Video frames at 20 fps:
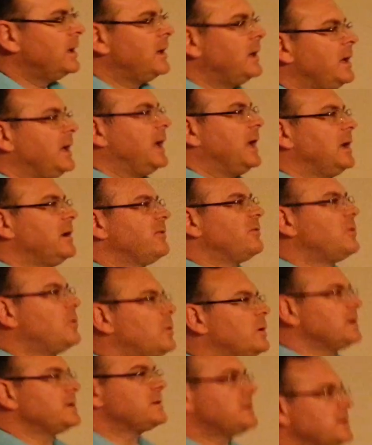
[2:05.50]
And of
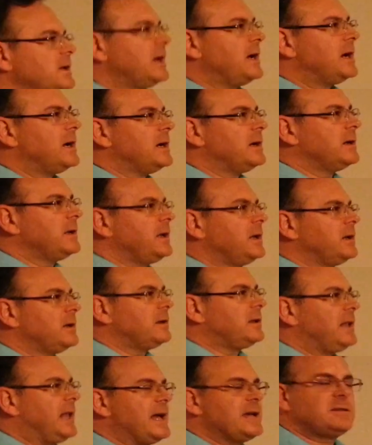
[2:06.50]
course, in
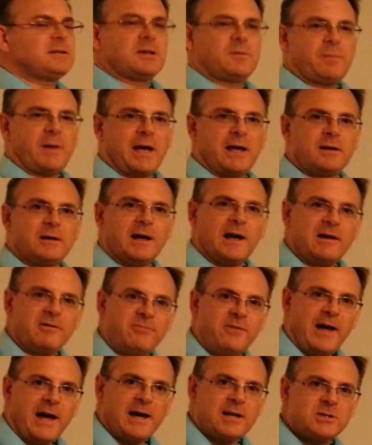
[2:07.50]
classic bad guy
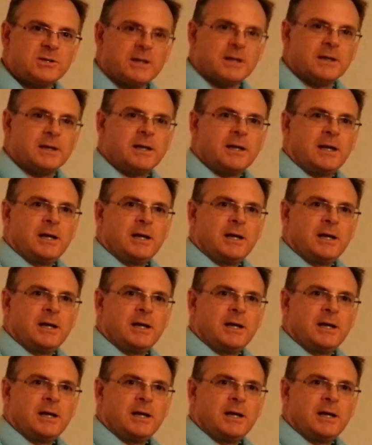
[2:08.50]
fashion,